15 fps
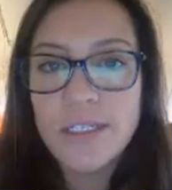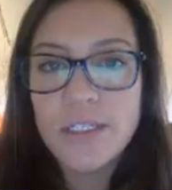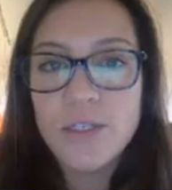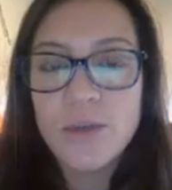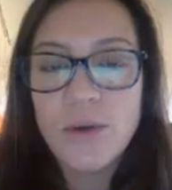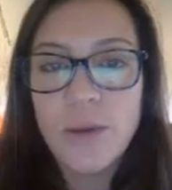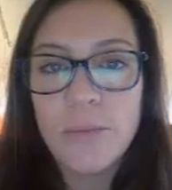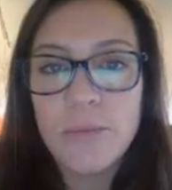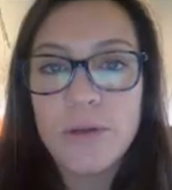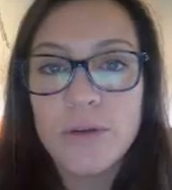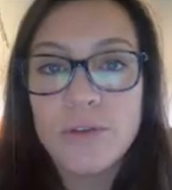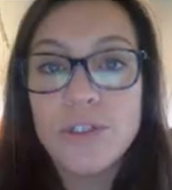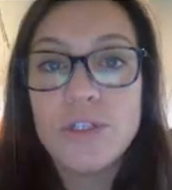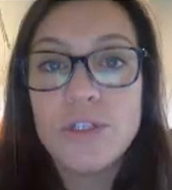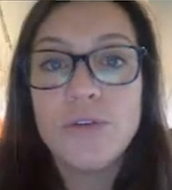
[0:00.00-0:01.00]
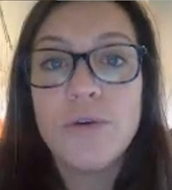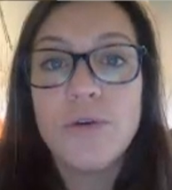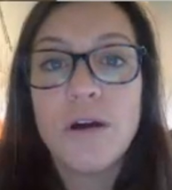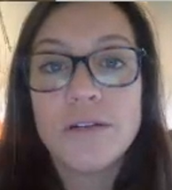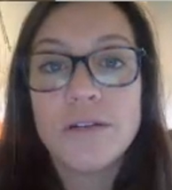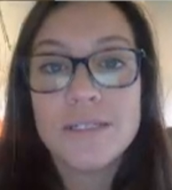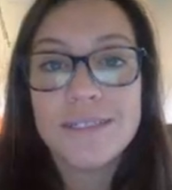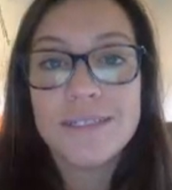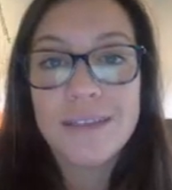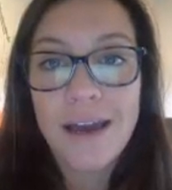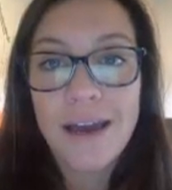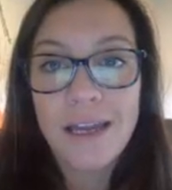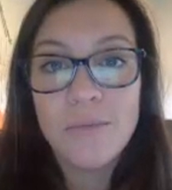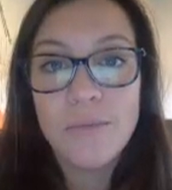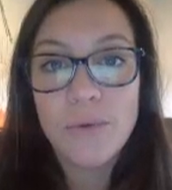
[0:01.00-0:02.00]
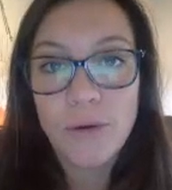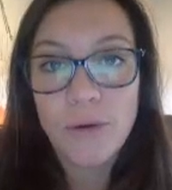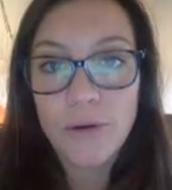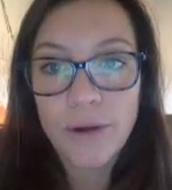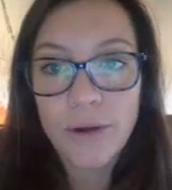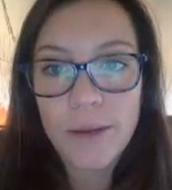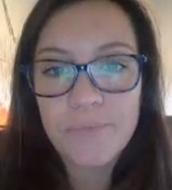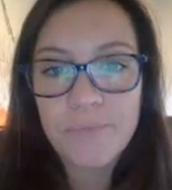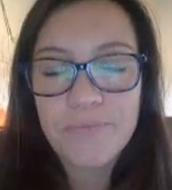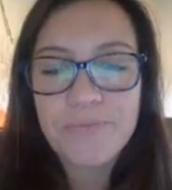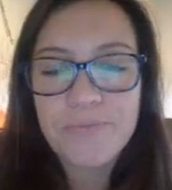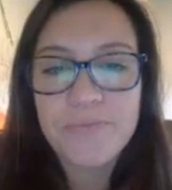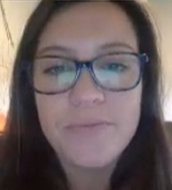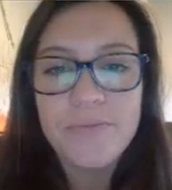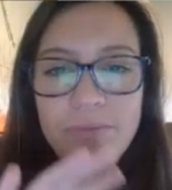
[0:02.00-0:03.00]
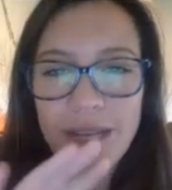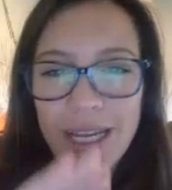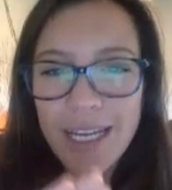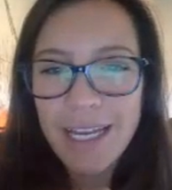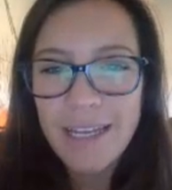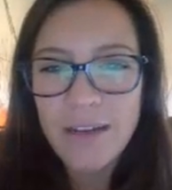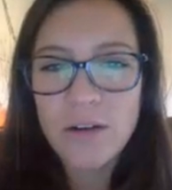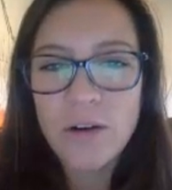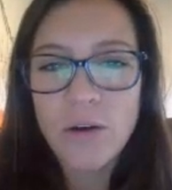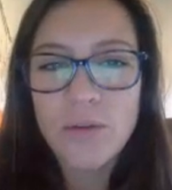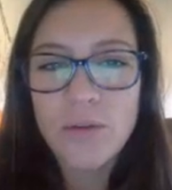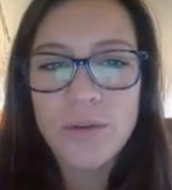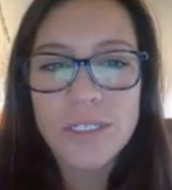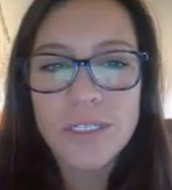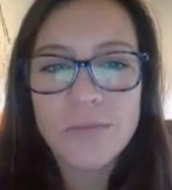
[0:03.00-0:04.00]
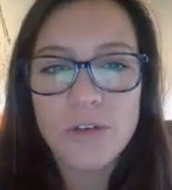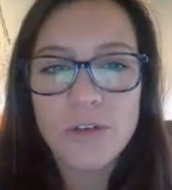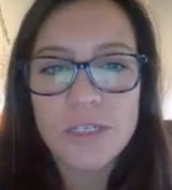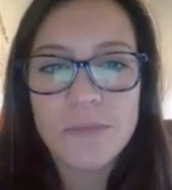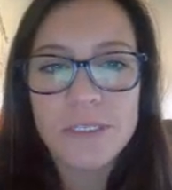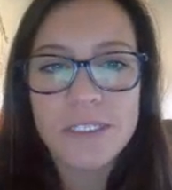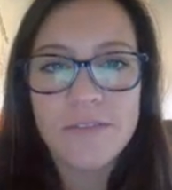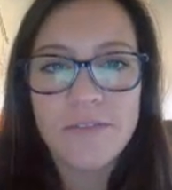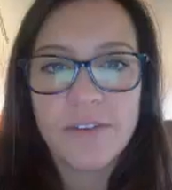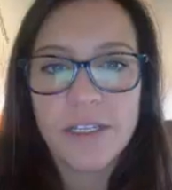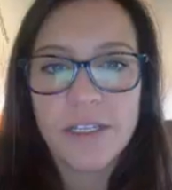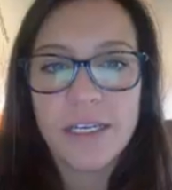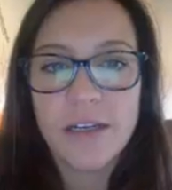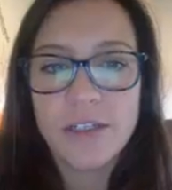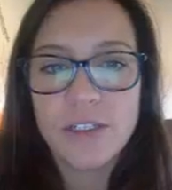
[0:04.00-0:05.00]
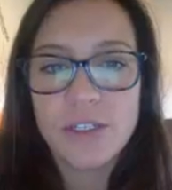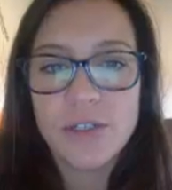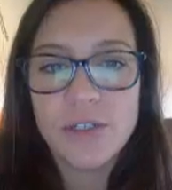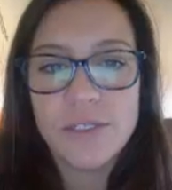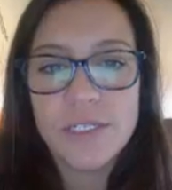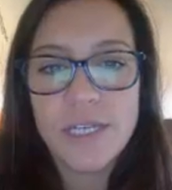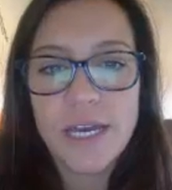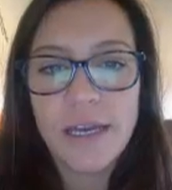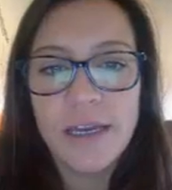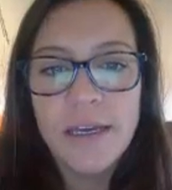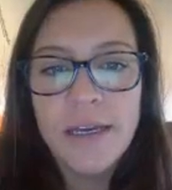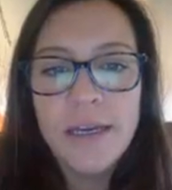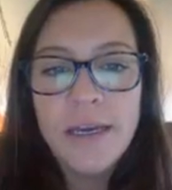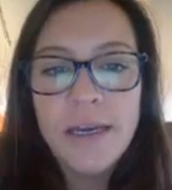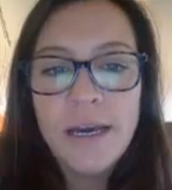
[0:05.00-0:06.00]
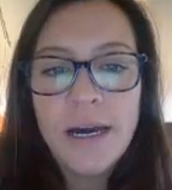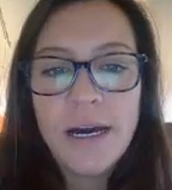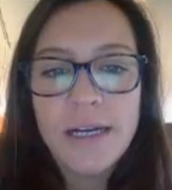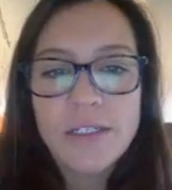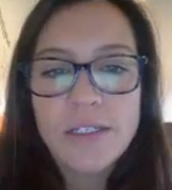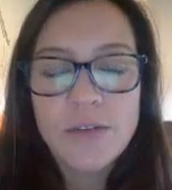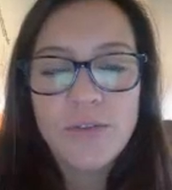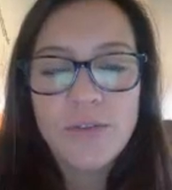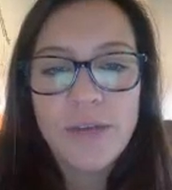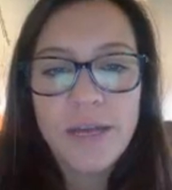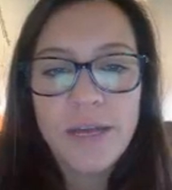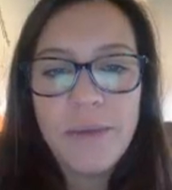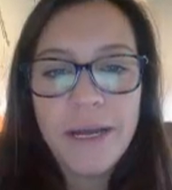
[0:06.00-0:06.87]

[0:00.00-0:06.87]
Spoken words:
to upload to our design program. Again, I'll go through this more specifically on Tuesday. So if we head